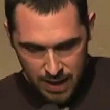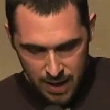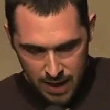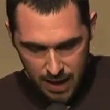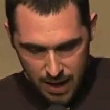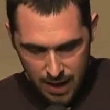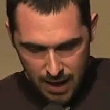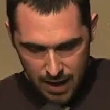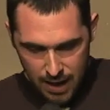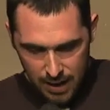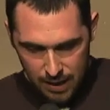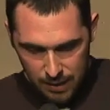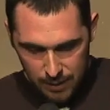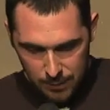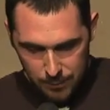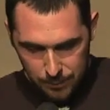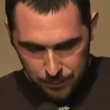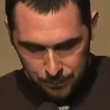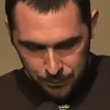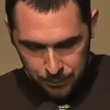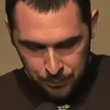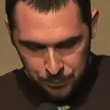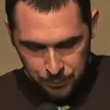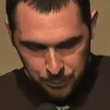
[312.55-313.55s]

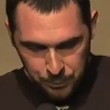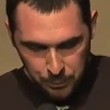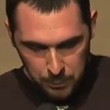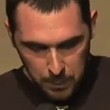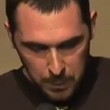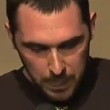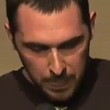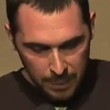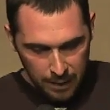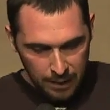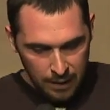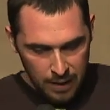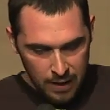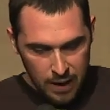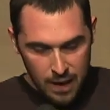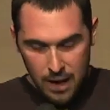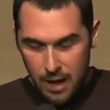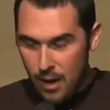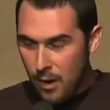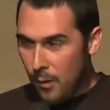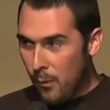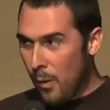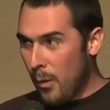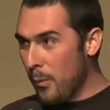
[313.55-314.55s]

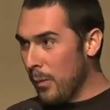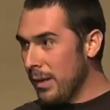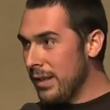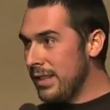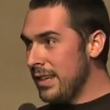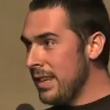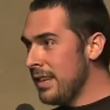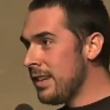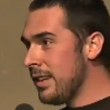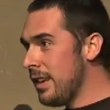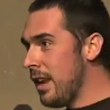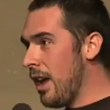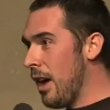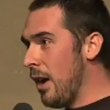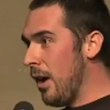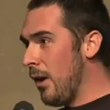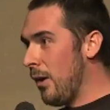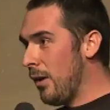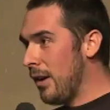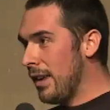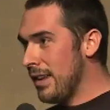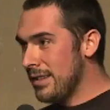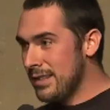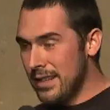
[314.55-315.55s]
What we didn't know
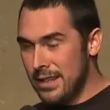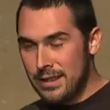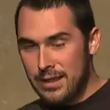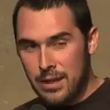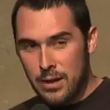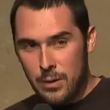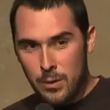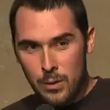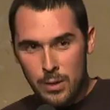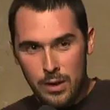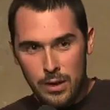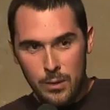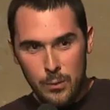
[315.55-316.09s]
is that there